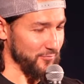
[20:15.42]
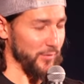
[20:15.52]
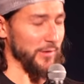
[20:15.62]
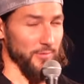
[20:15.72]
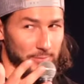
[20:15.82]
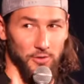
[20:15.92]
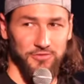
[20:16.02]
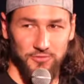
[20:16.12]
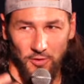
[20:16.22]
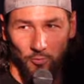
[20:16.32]
we were
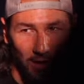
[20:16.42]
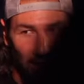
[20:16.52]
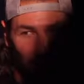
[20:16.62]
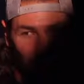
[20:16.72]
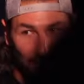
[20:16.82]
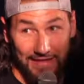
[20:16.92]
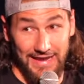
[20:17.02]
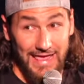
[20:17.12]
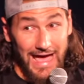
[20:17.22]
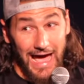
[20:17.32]
both doing well, and
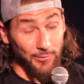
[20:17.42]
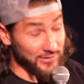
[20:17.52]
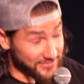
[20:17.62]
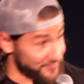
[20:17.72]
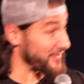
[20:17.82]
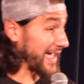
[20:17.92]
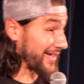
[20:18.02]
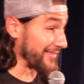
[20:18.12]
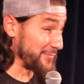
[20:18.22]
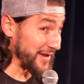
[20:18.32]
then I went to
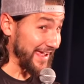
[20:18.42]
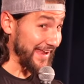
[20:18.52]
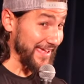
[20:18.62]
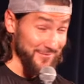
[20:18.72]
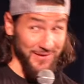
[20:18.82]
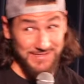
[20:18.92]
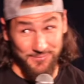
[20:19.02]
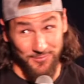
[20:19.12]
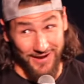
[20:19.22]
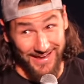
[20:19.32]
fake eliminate him as a
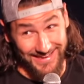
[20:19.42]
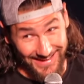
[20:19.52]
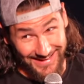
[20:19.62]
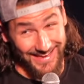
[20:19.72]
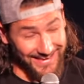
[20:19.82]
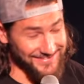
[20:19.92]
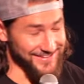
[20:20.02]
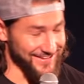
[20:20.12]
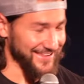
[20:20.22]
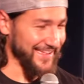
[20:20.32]
prank. I
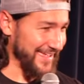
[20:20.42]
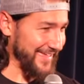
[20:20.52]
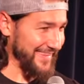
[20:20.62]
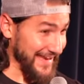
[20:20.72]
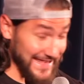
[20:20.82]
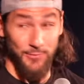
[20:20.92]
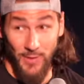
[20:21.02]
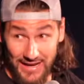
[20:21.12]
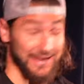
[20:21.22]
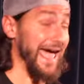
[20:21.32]
gotcha. And then he
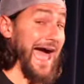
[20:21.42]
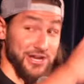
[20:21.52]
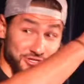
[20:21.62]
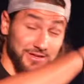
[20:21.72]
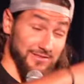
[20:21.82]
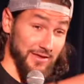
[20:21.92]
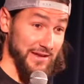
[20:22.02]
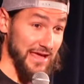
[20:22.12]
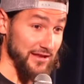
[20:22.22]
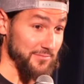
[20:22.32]
went and actually
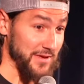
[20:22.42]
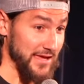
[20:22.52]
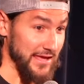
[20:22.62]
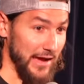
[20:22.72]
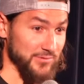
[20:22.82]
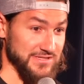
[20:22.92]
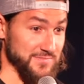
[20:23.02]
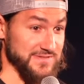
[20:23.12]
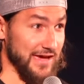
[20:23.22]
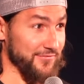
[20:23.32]
eliminated me, and I was
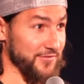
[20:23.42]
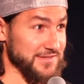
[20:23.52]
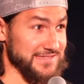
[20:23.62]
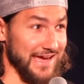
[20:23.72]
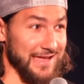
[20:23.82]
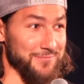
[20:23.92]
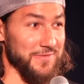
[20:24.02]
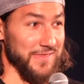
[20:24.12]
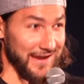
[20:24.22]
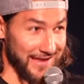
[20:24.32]
upset for a second,
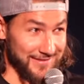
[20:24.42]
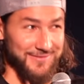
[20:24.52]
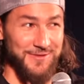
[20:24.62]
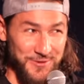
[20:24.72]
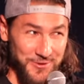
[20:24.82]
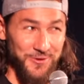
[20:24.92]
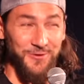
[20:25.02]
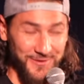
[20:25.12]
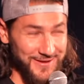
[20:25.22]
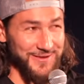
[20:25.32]
but then
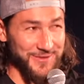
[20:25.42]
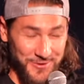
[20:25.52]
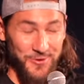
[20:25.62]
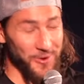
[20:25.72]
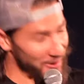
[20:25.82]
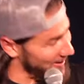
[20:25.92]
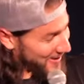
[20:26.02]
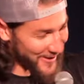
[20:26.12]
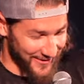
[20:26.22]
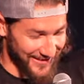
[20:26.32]
you are
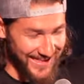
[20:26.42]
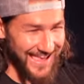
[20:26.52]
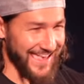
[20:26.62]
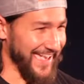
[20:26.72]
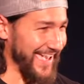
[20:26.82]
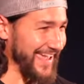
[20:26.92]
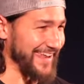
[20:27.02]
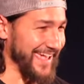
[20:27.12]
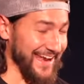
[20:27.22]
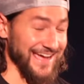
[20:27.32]
good.
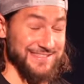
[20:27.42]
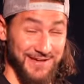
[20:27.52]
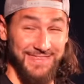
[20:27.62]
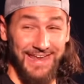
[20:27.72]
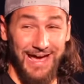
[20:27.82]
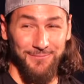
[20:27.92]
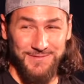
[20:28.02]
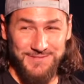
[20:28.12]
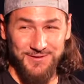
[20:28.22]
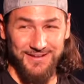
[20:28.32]
And I took that
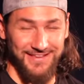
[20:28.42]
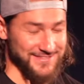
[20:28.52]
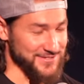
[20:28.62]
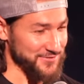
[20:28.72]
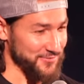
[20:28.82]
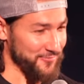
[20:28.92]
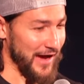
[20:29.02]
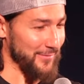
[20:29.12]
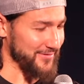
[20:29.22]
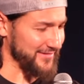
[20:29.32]
opportunity to
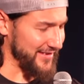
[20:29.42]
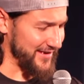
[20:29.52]
Robert,